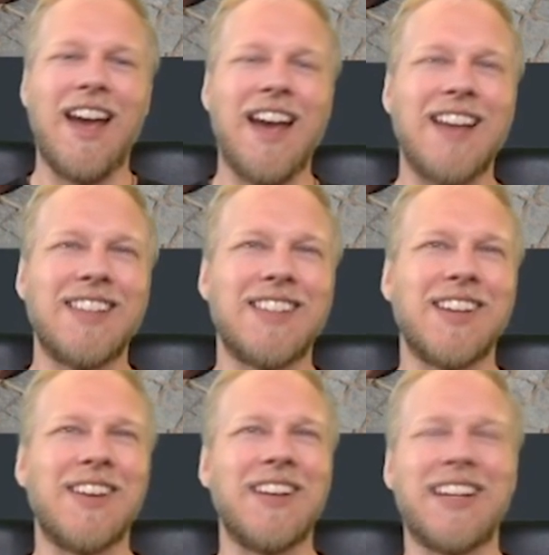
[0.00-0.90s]

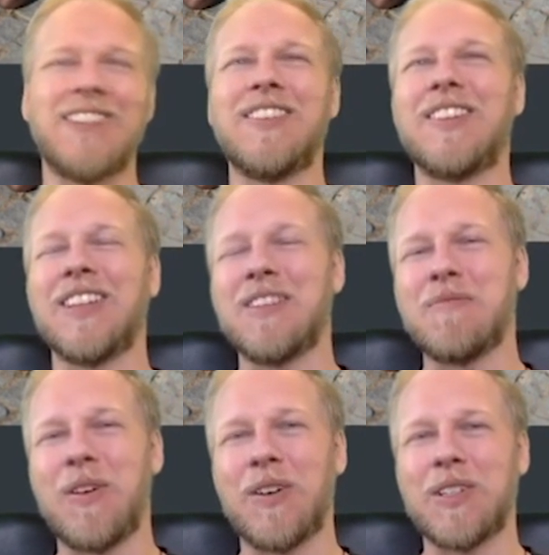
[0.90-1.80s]
So it can be really
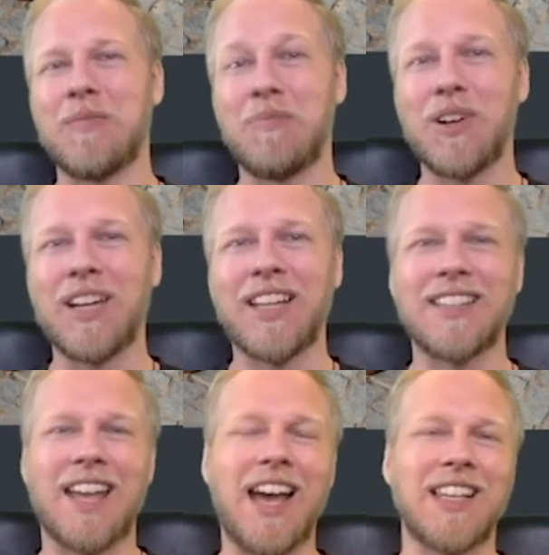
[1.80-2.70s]
important to bookend
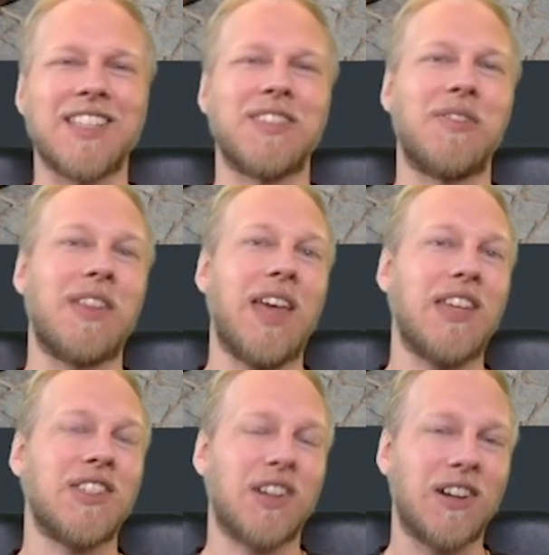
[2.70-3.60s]
tasks with a
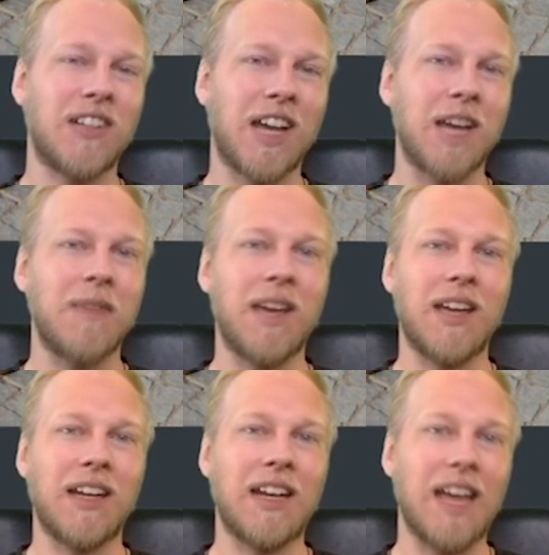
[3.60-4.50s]
start time
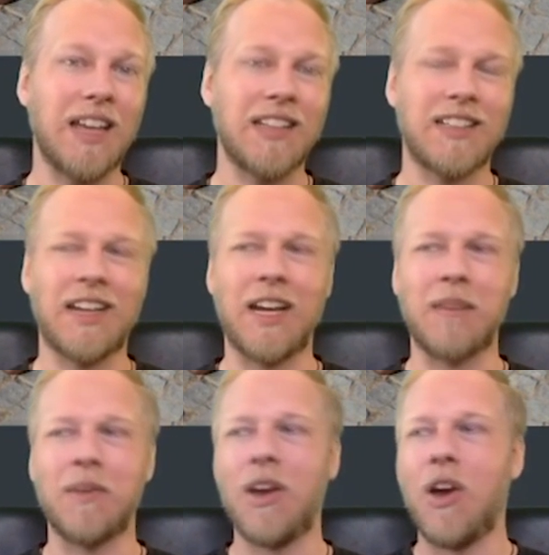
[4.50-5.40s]
and an end time,